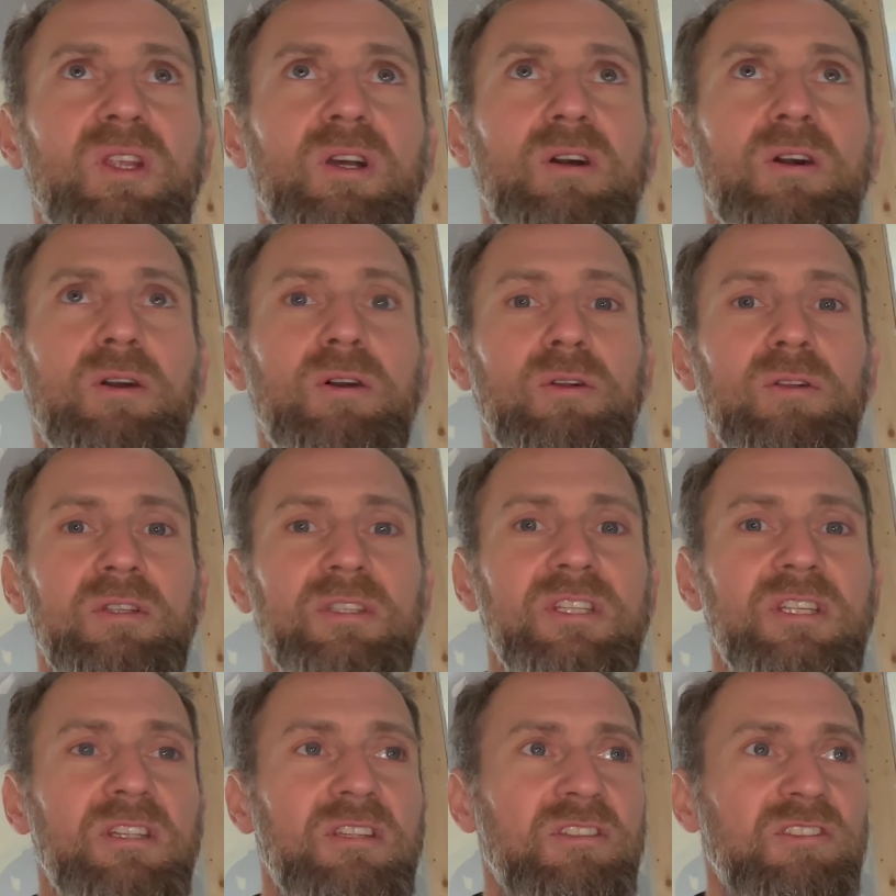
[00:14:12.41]
all
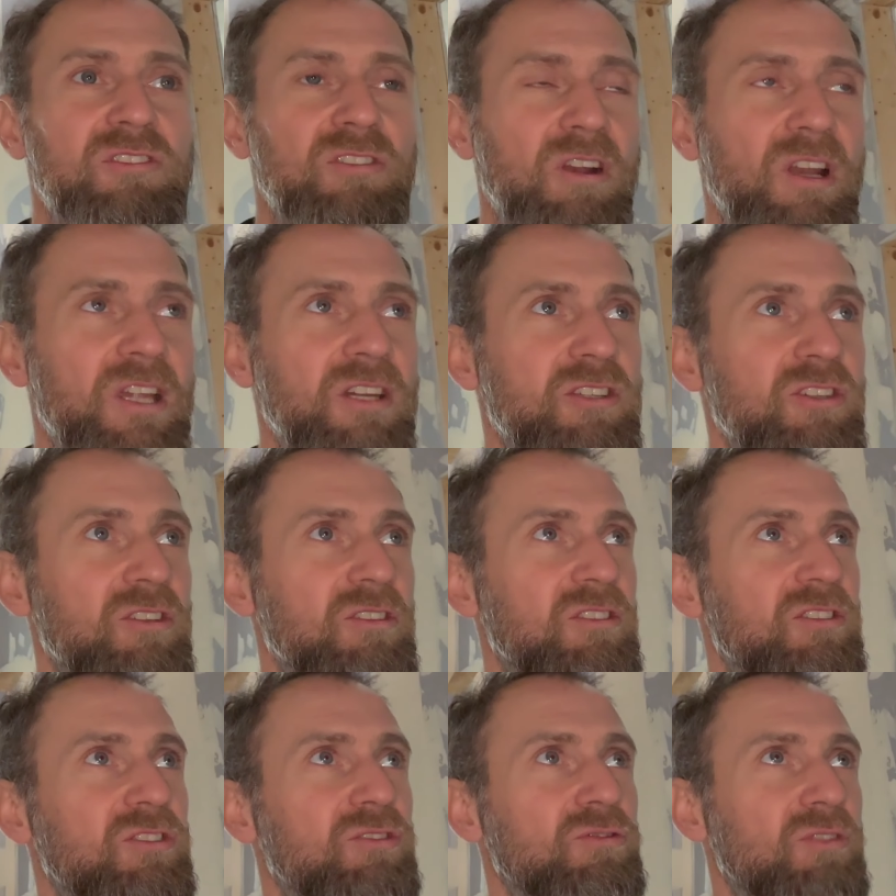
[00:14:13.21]
the
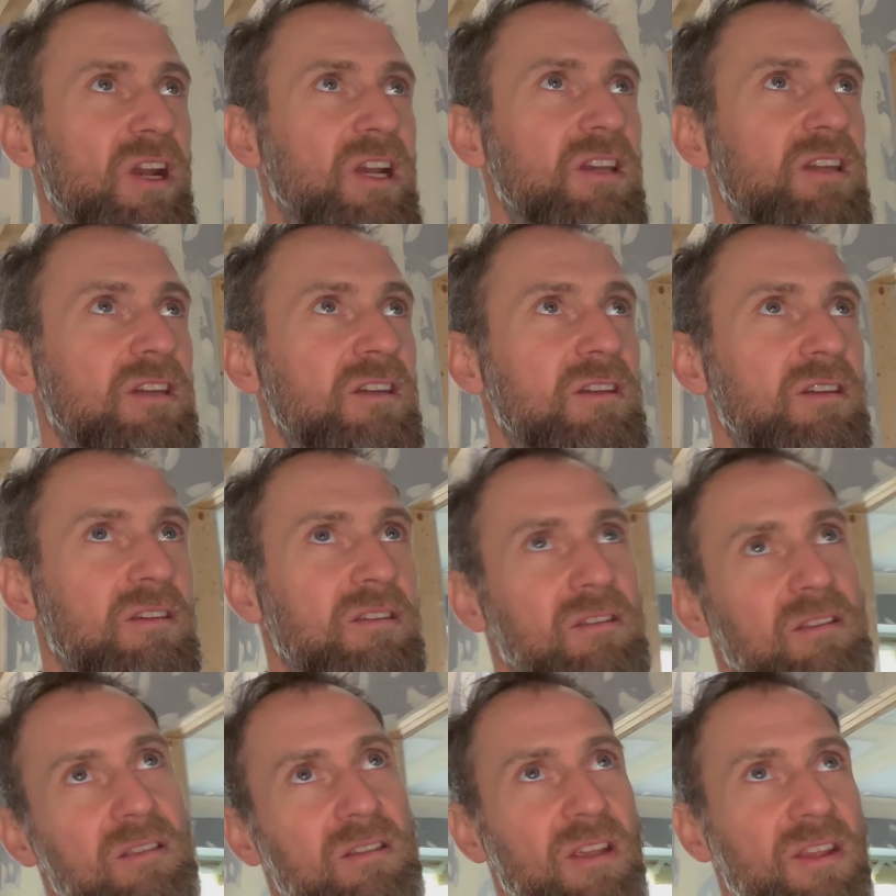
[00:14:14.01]
installations ready
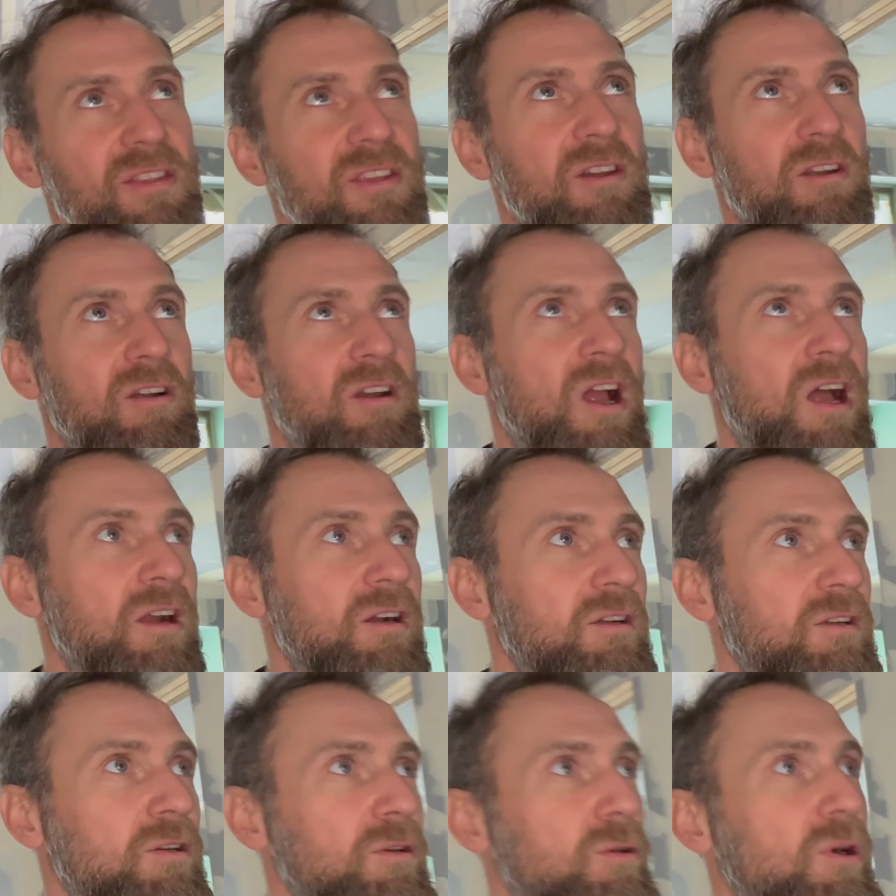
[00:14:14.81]
in the third
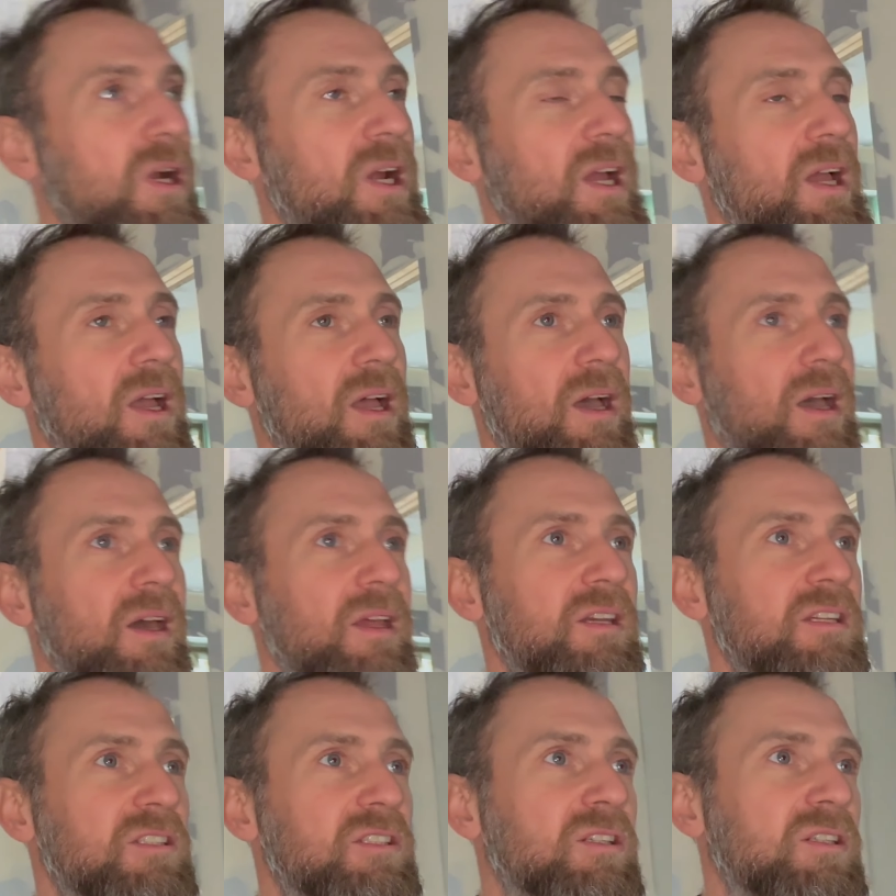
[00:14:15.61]
condo, and
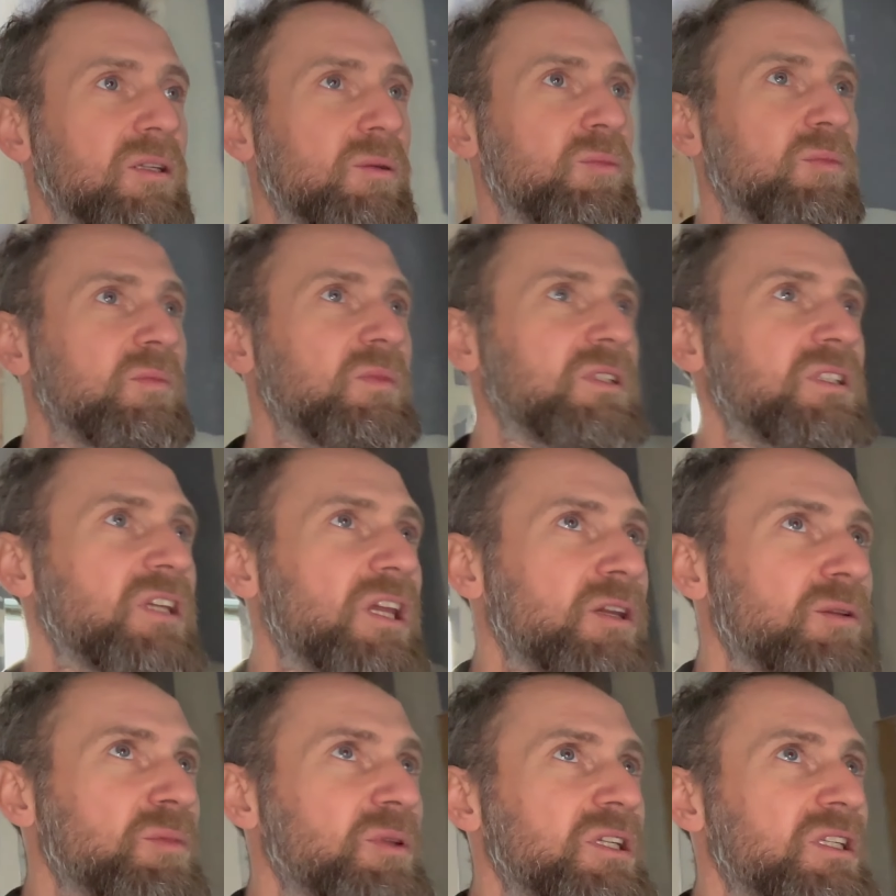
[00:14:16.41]
it's gonna
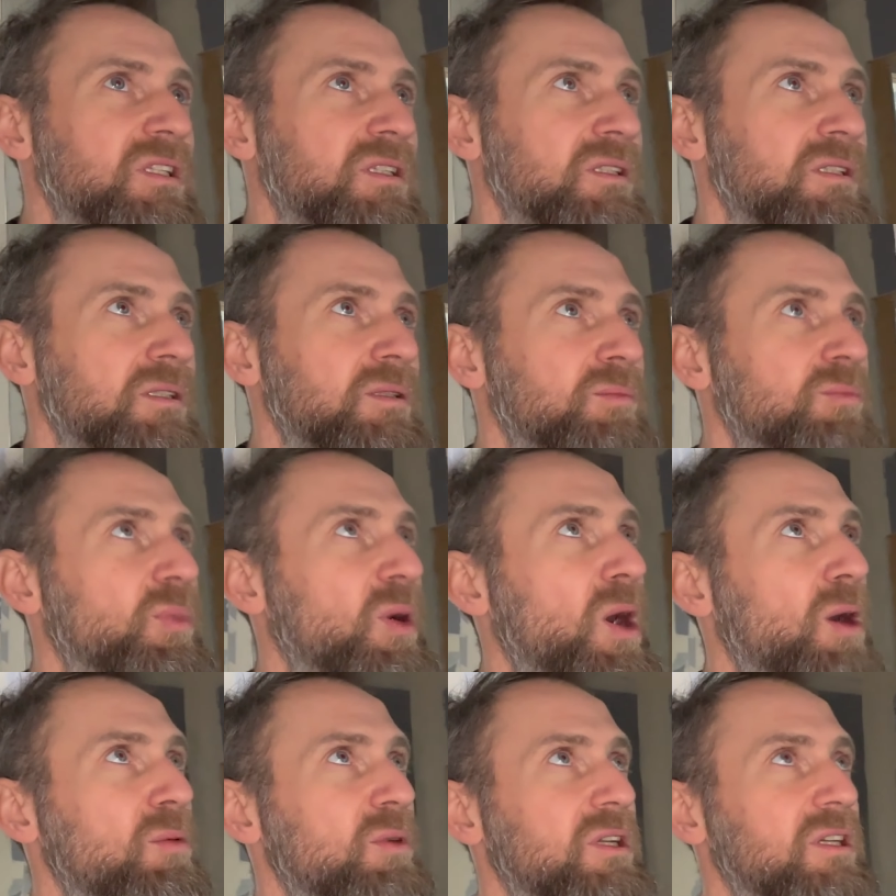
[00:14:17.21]
take me
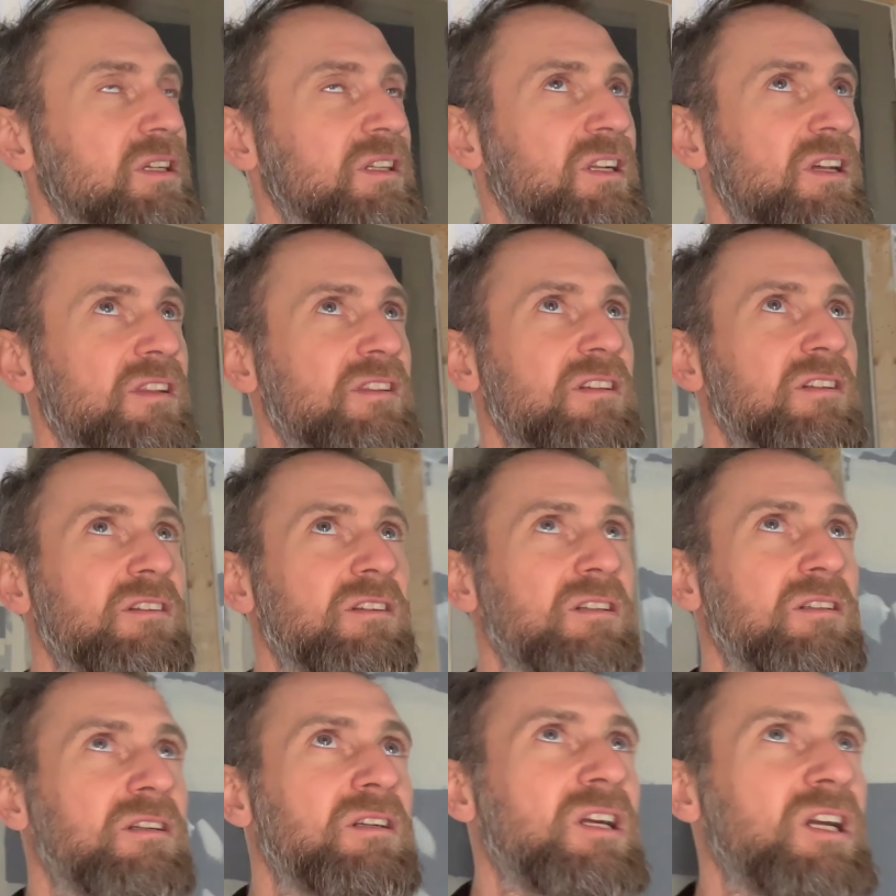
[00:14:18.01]
probably
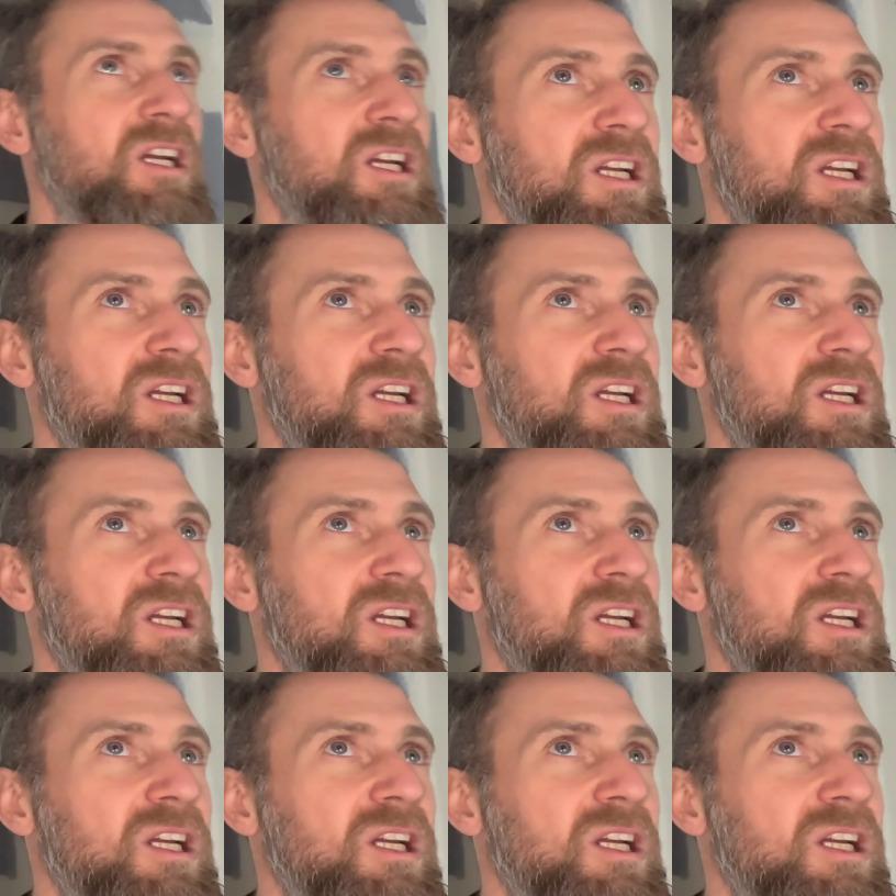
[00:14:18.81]
another